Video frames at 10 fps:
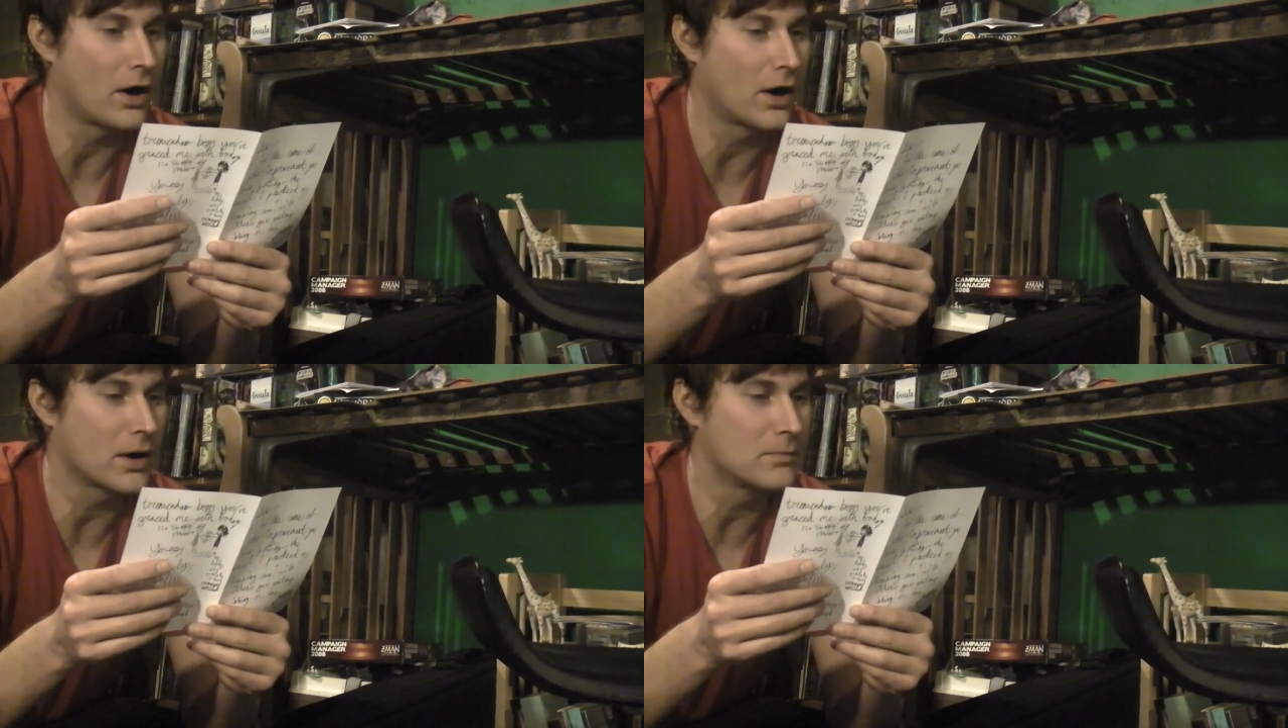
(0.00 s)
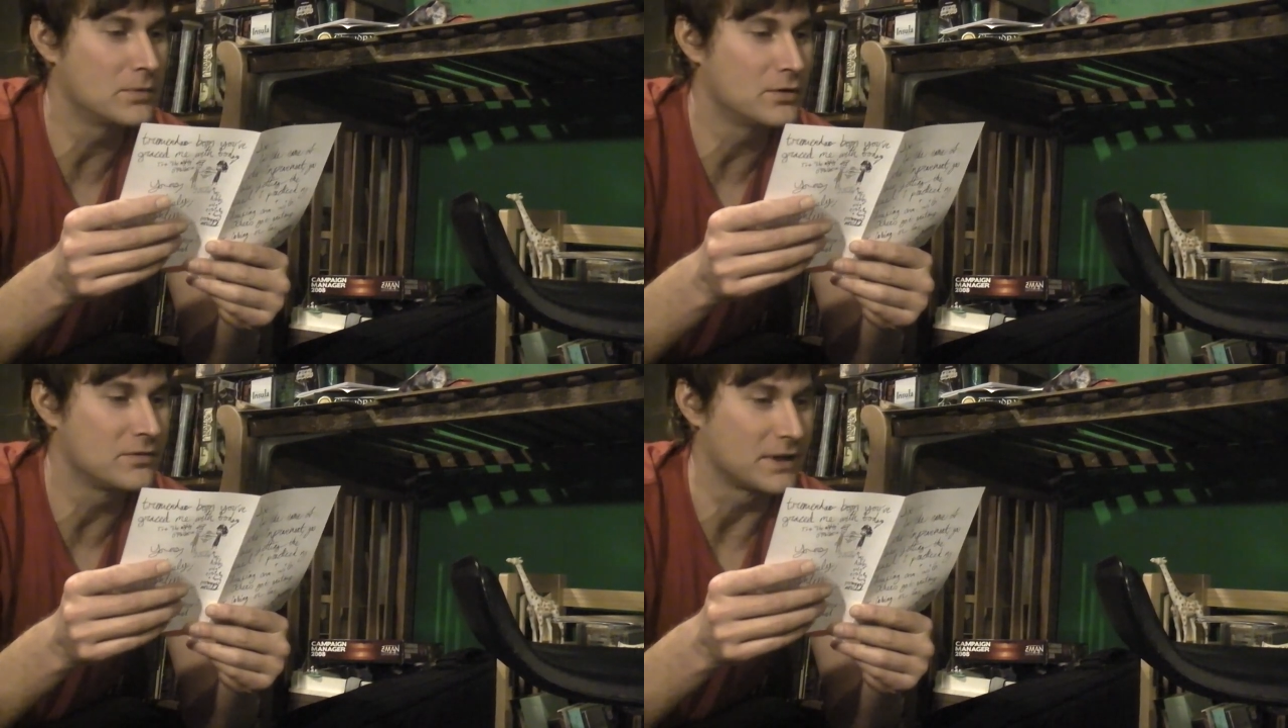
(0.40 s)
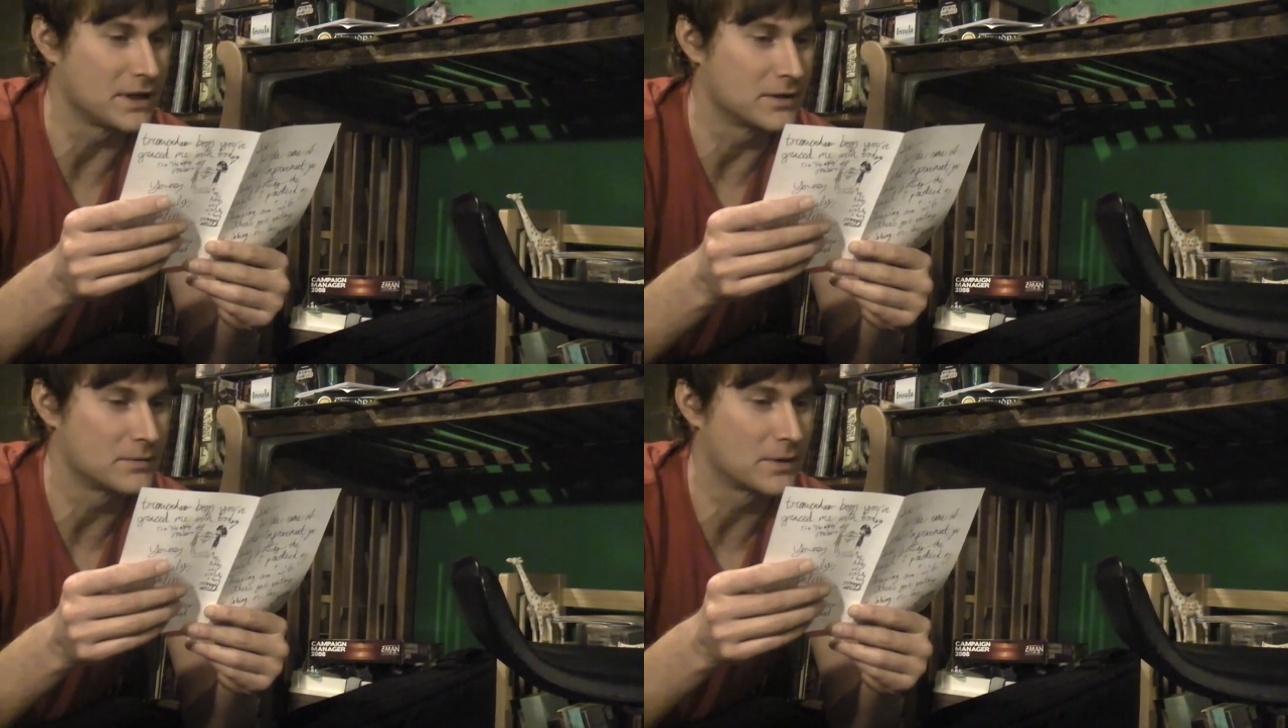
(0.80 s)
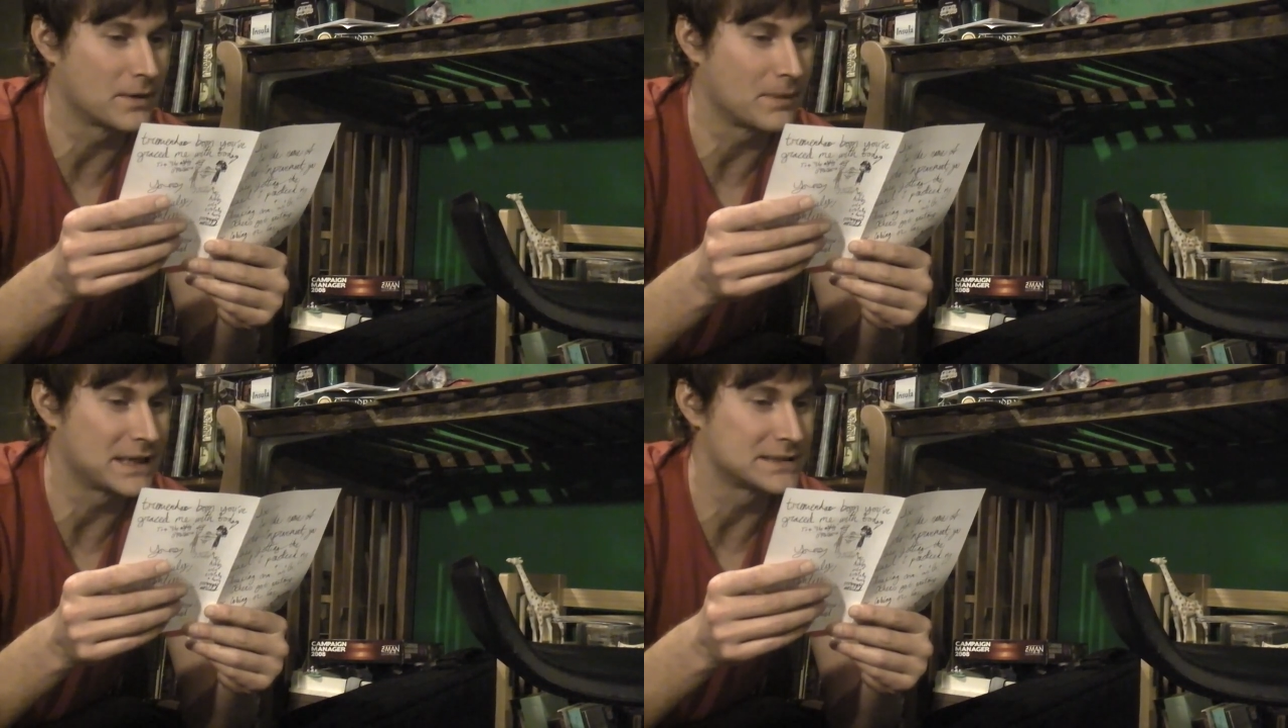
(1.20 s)
arm moving when
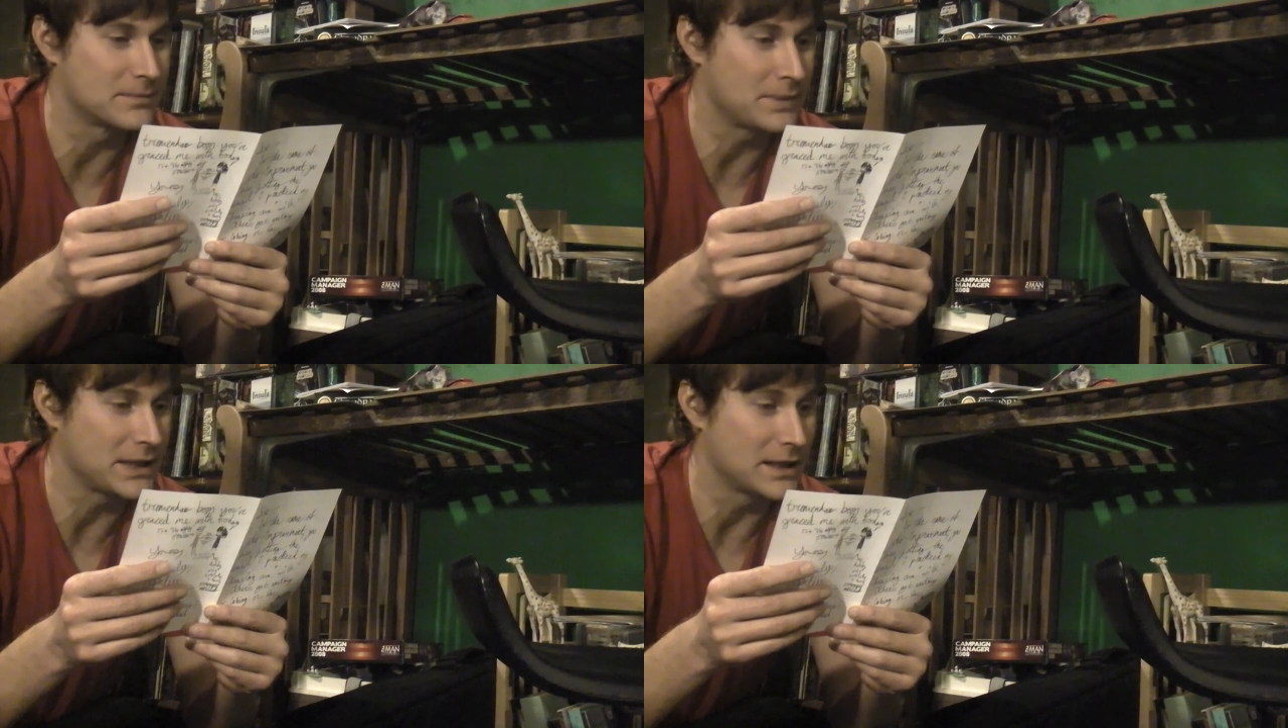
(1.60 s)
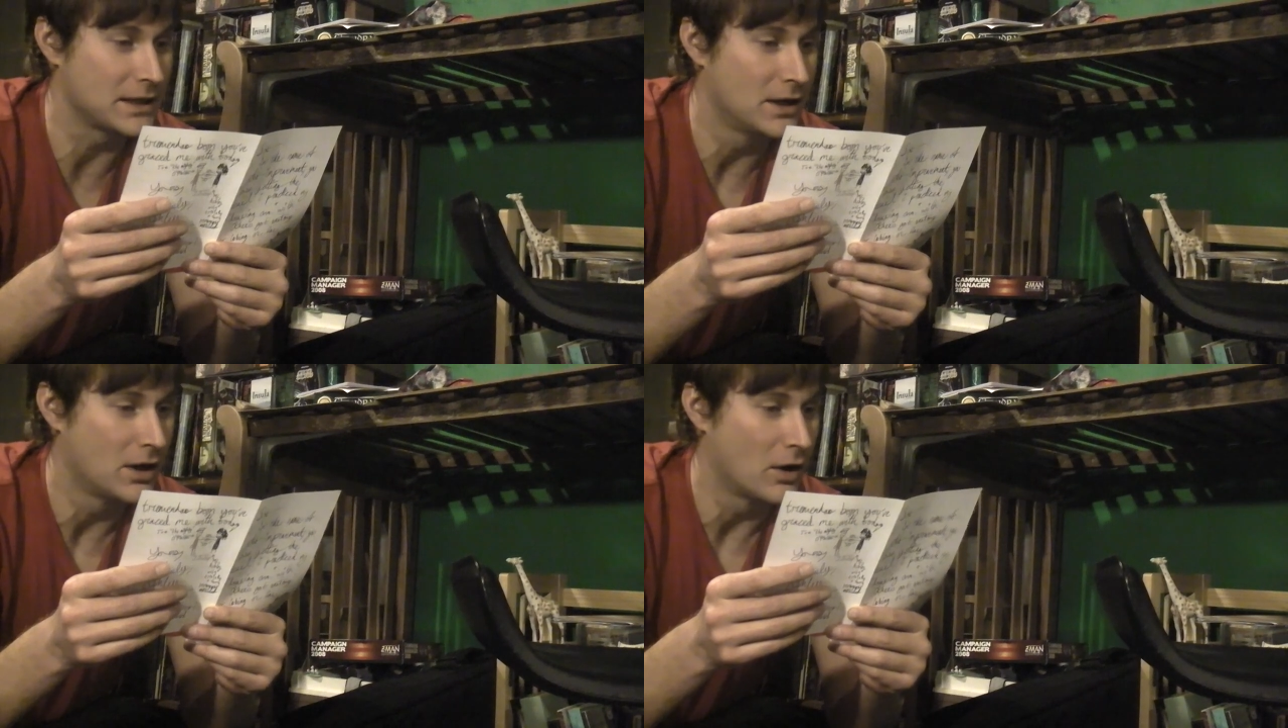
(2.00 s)
it makes a B.